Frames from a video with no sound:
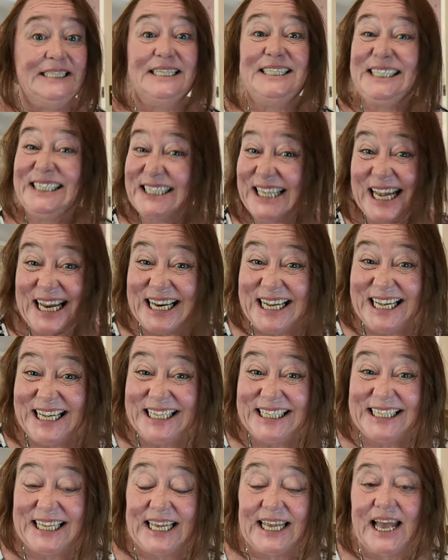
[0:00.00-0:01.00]
It's dead
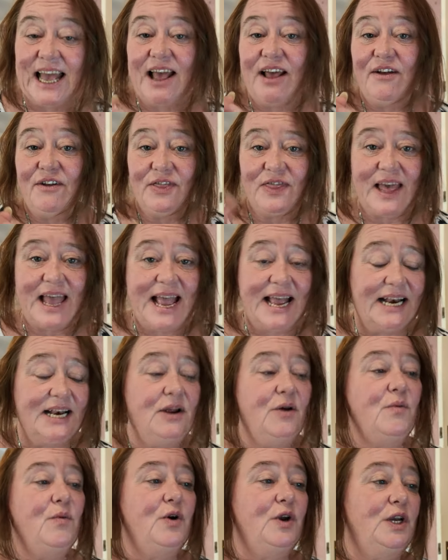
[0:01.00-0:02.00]
easy.
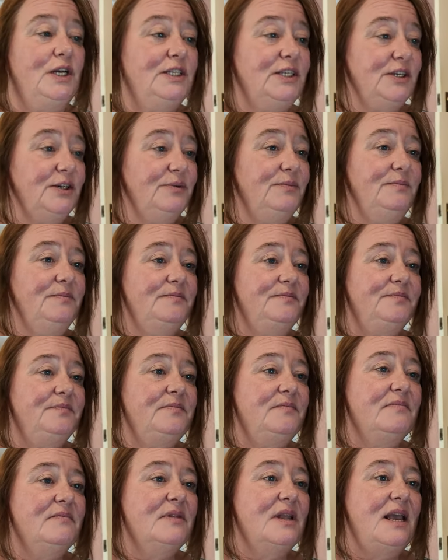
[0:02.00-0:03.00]
Then what you do
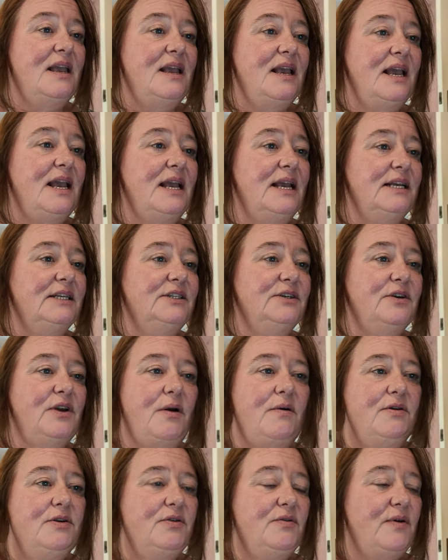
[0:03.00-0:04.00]
is you
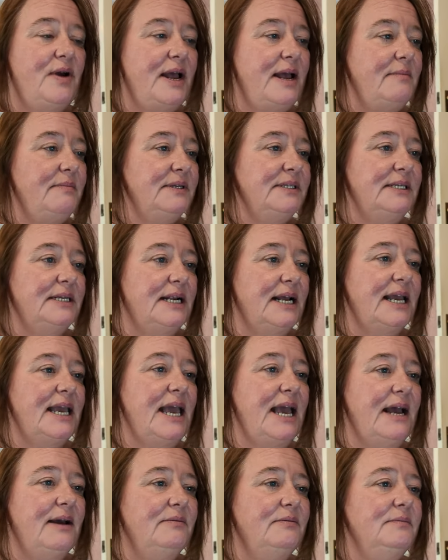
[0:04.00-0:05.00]
go on your Amazon
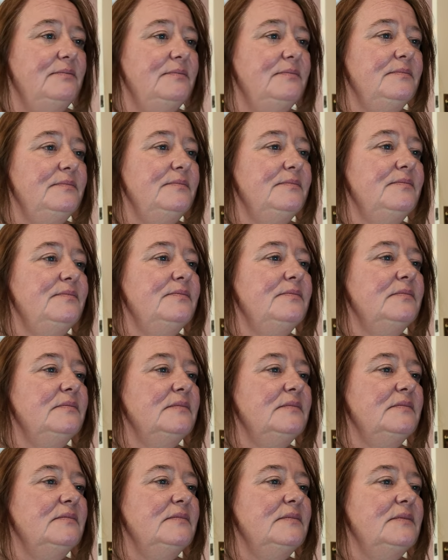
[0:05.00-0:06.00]
account.
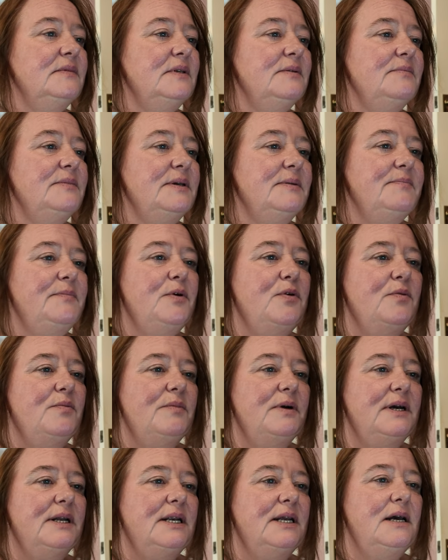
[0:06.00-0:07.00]
Let me pull
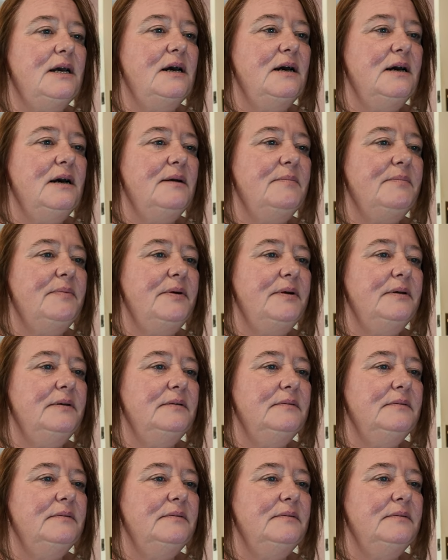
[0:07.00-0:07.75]
mine up.